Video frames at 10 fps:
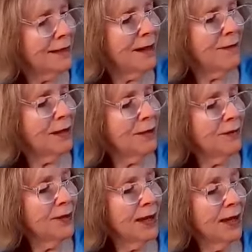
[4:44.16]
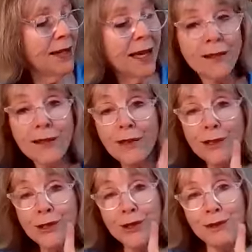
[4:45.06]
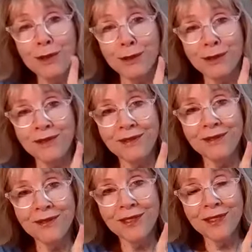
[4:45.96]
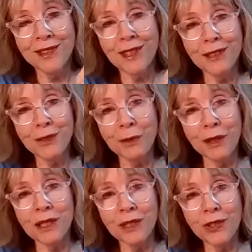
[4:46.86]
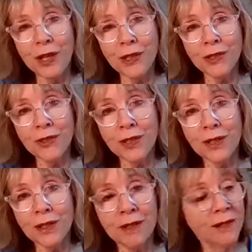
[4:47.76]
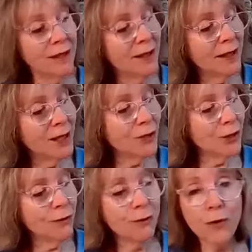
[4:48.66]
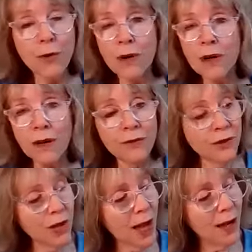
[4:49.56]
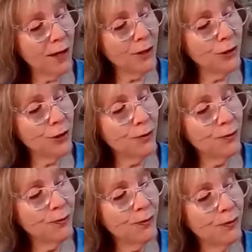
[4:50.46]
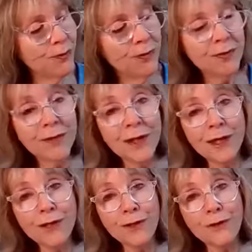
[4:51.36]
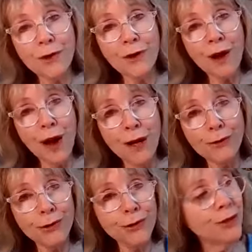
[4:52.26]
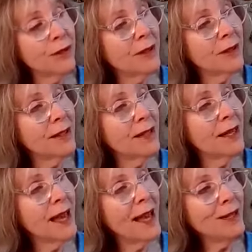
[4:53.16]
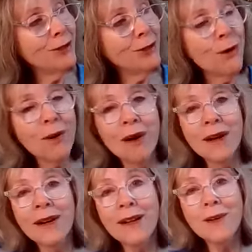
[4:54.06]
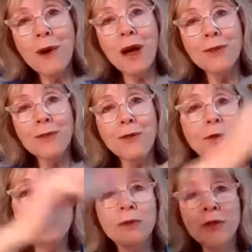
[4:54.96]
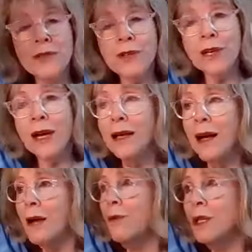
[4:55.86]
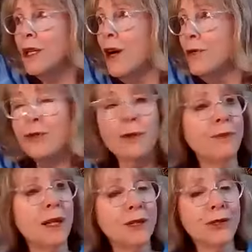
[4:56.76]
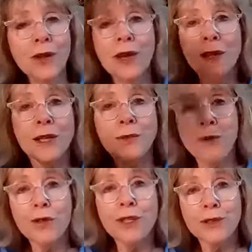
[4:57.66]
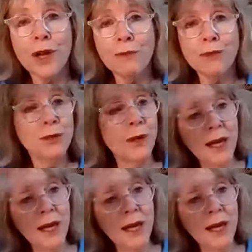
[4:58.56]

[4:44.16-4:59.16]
I love it. I love it. And then the new moon on the 26th is in 4 of Sag in your fourth house. And so while the full moon says, I want to go someplace, that's when things come to